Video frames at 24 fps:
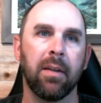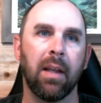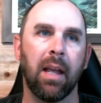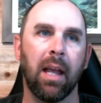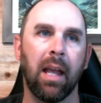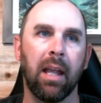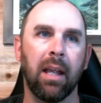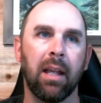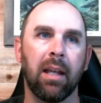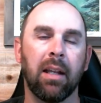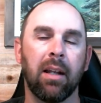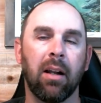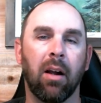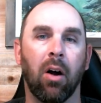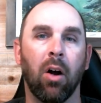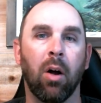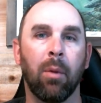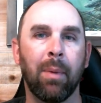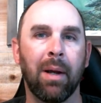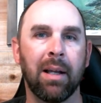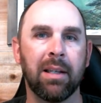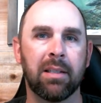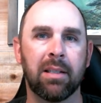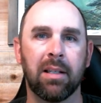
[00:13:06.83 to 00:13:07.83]
And all
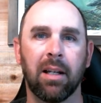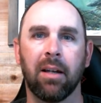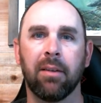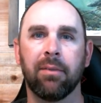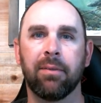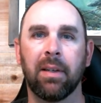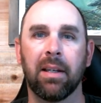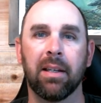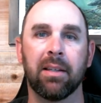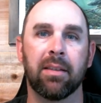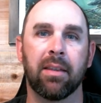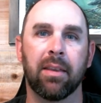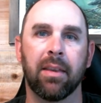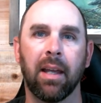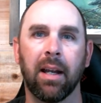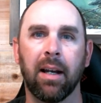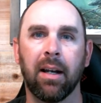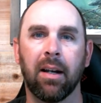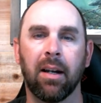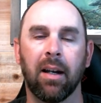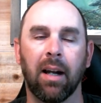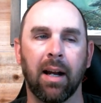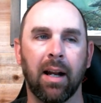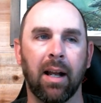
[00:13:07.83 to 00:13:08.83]
my stuff is
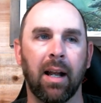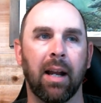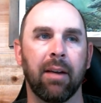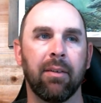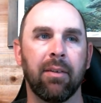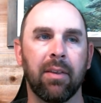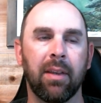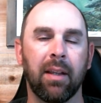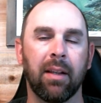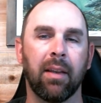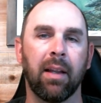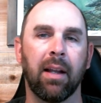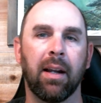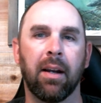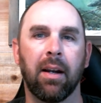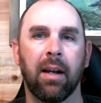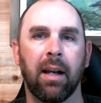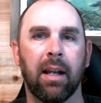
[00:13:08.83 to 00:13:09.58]
there. I got everything there.